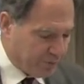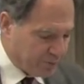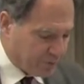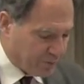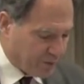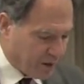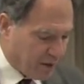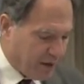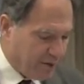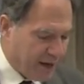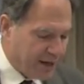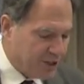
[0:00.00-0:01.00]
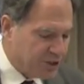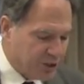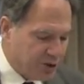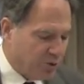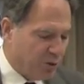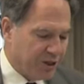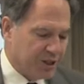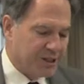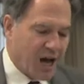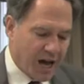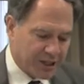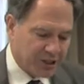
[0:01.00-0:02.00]
Amen. They've had to deal with the
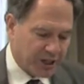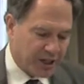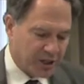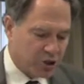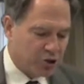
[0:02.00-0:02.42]
toxic